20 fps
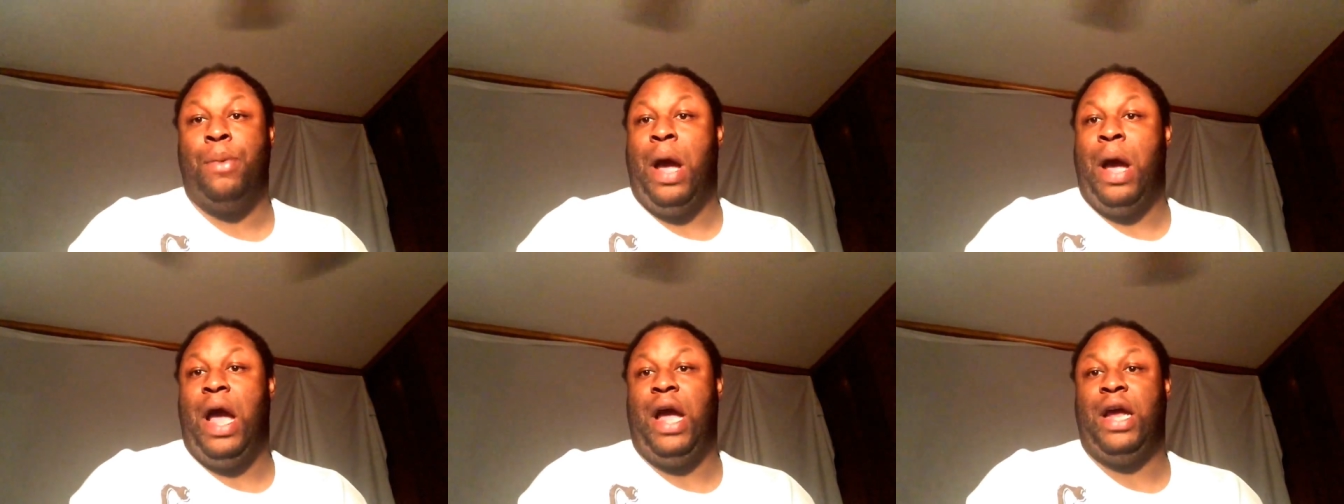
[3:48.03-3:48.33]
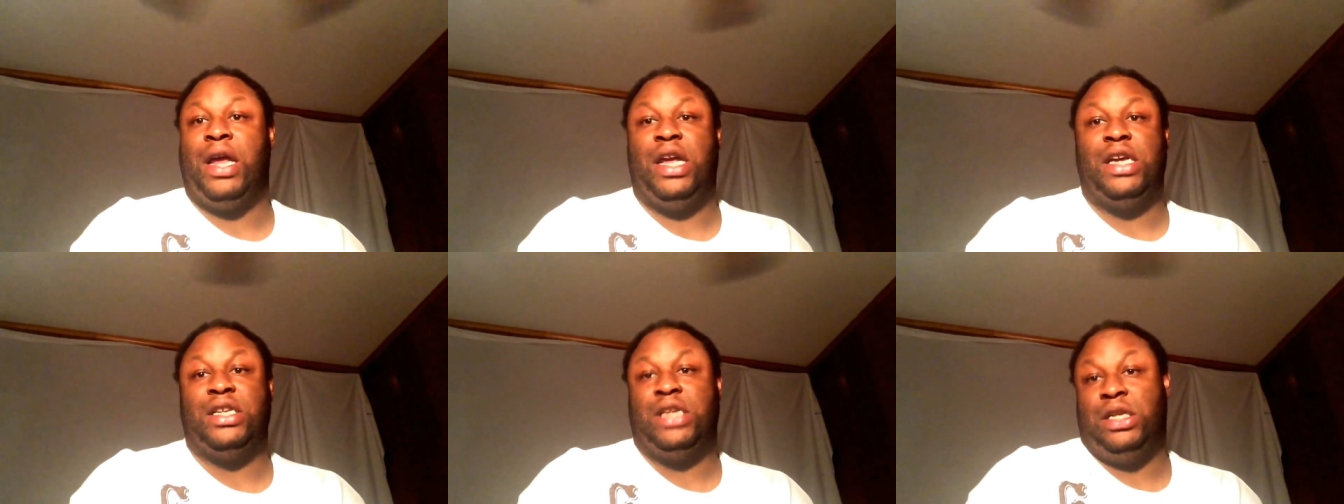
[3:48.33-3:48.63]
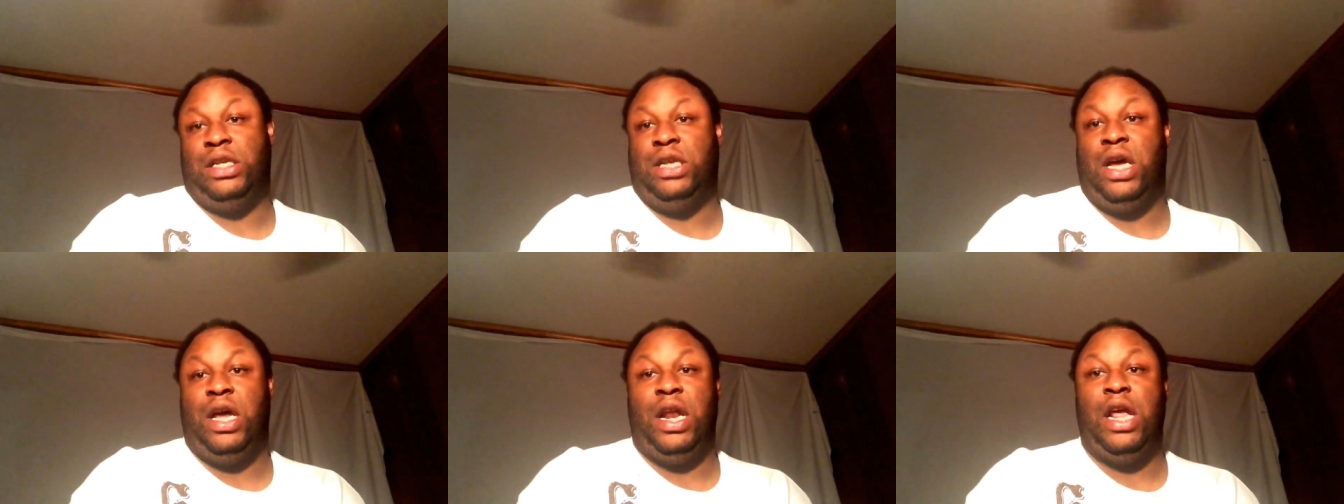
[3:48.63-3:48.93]
I guess
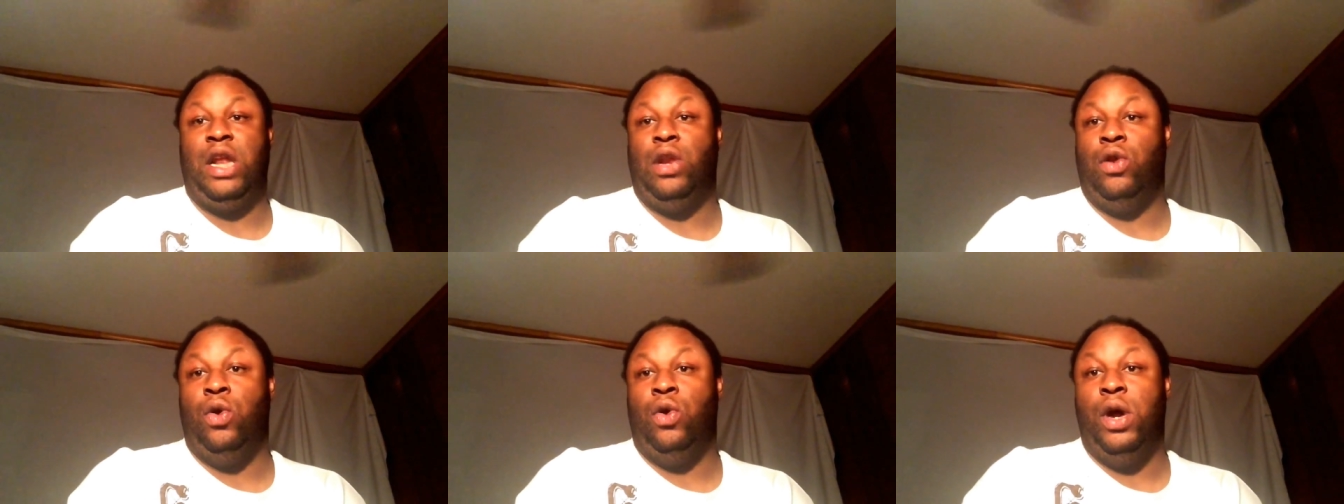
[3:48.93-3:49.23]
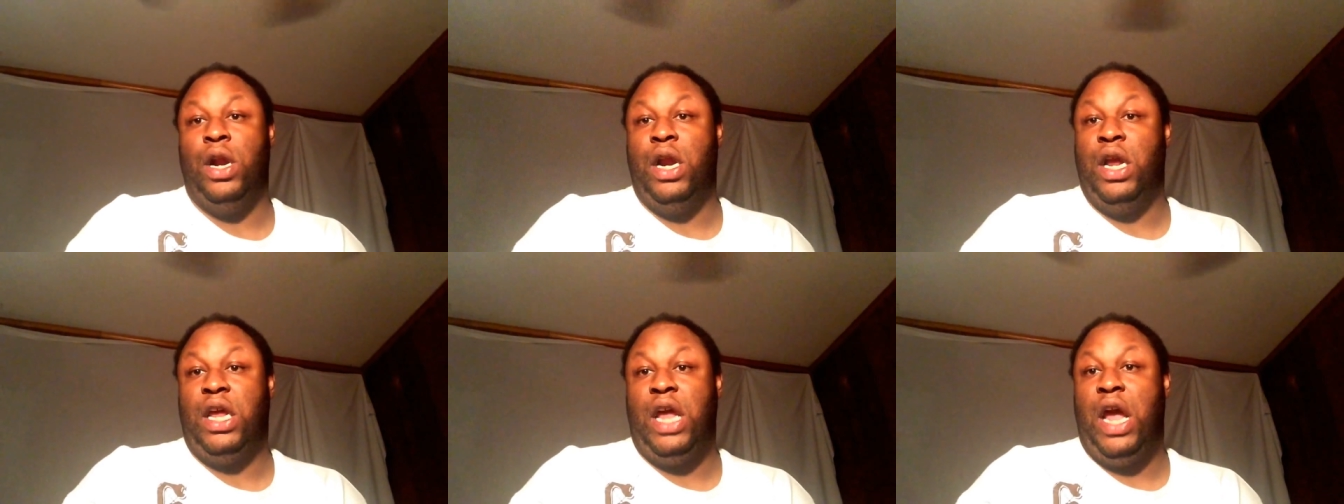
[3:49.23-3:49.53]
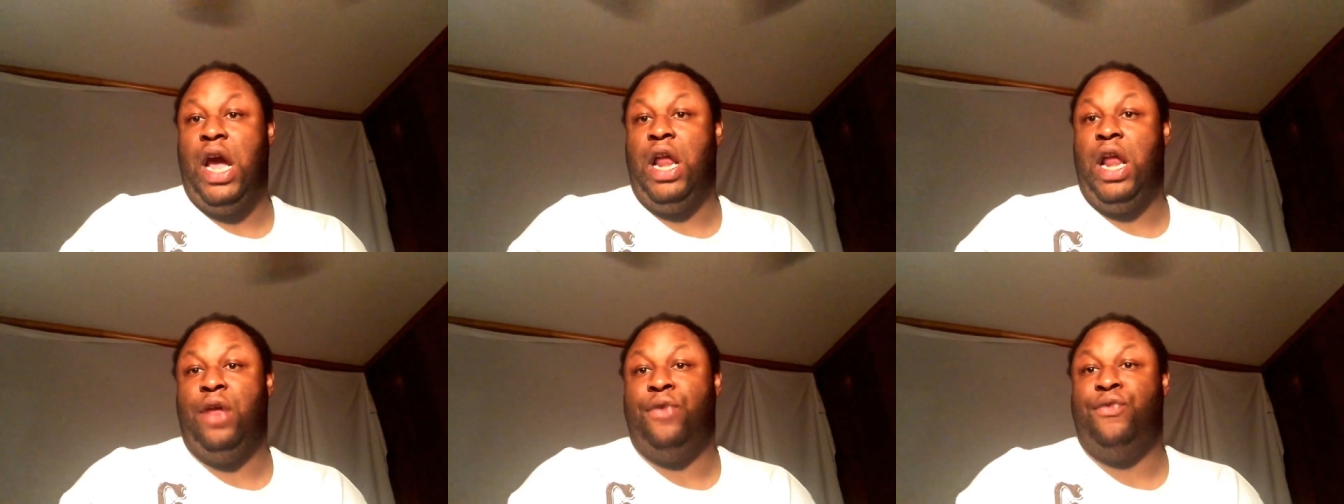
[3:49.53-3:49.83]
that's how they do it in
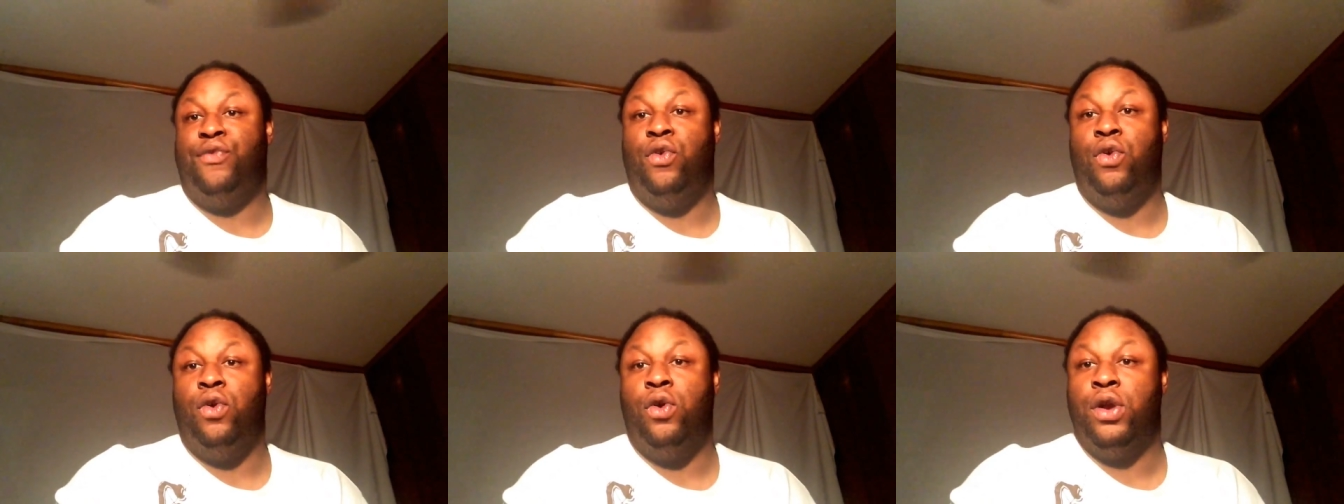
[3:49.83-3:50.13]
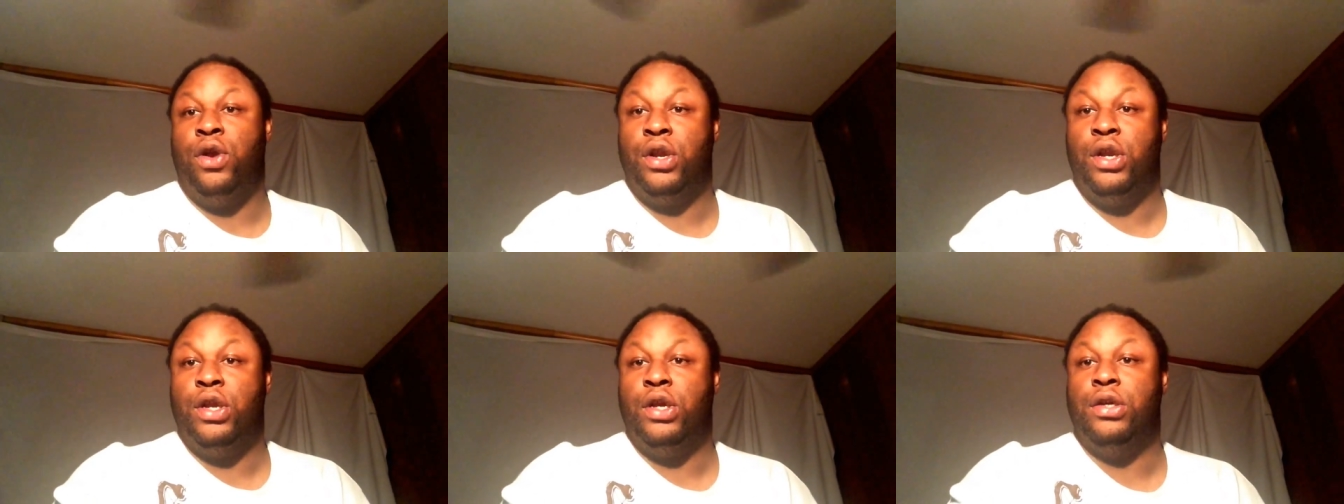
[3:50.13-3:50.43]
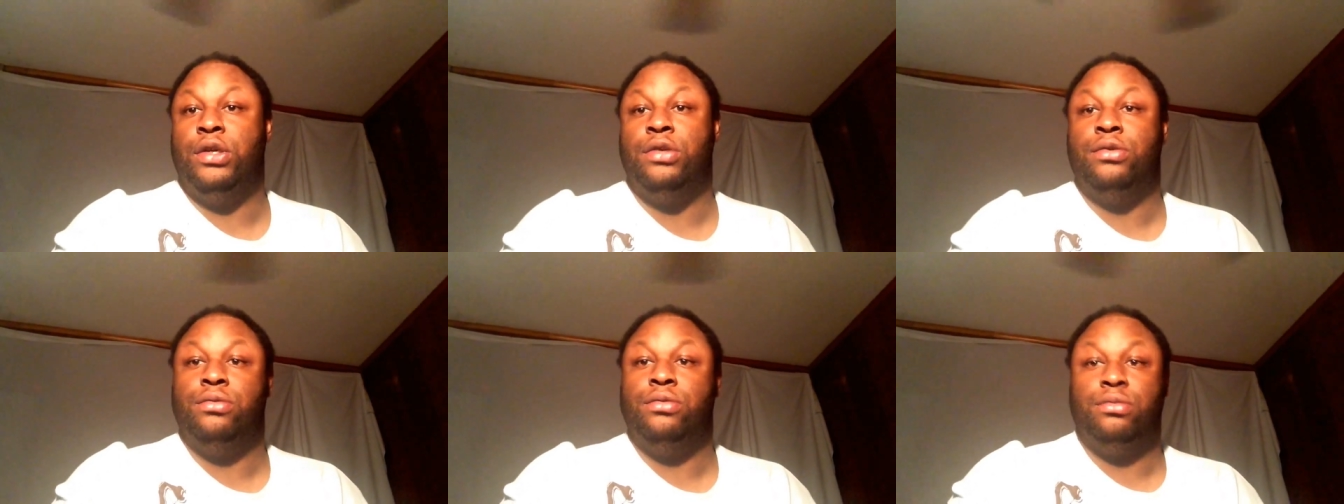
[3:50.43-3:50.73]

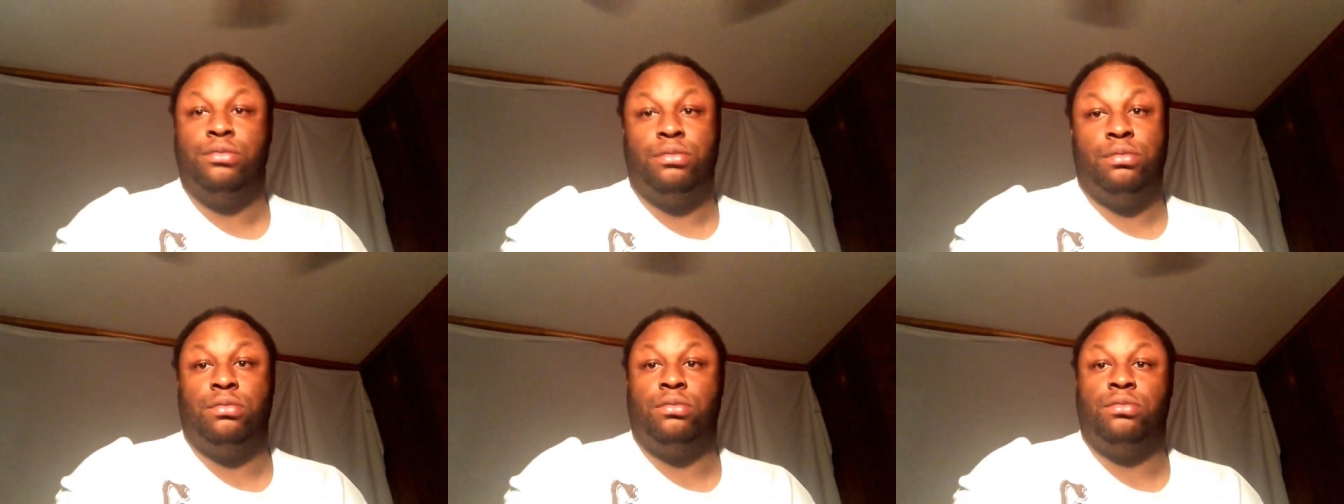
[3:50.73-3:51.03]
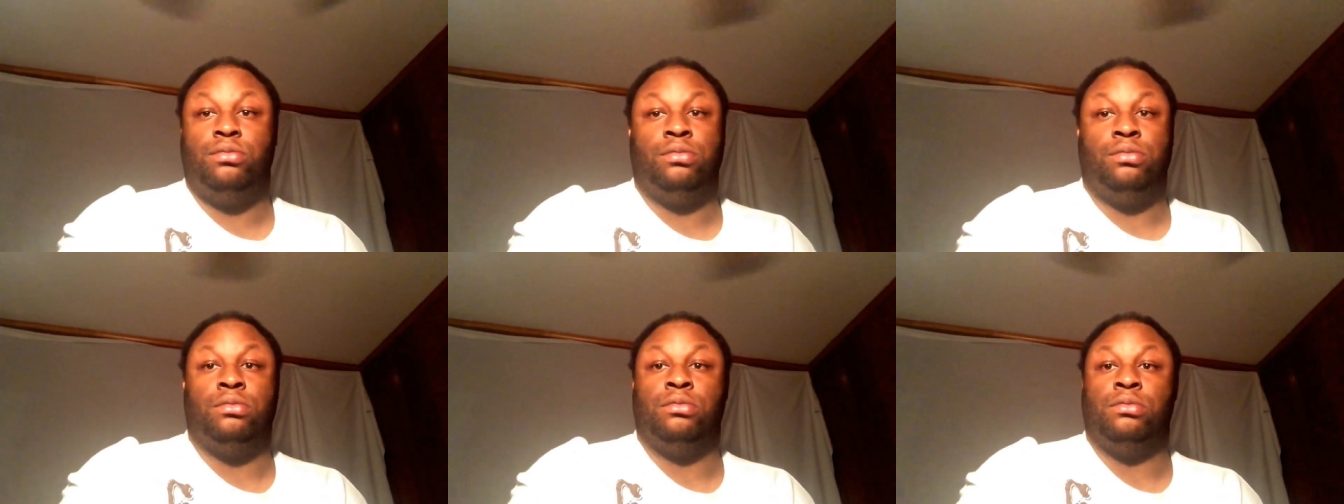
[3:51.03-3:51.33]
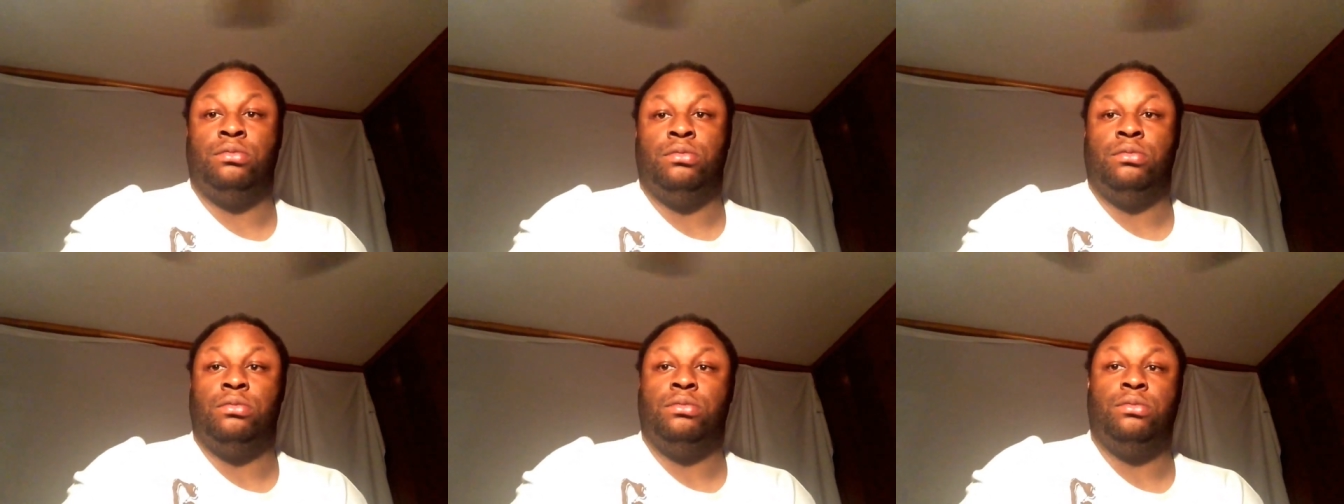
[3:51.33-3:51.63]
California.
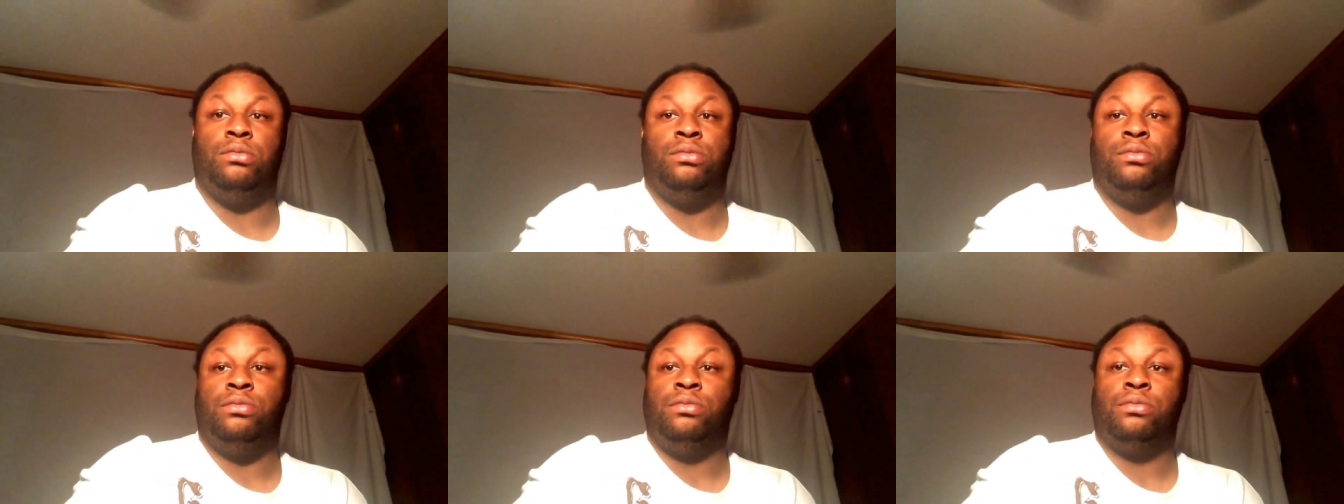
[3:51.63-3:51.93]
Hmm.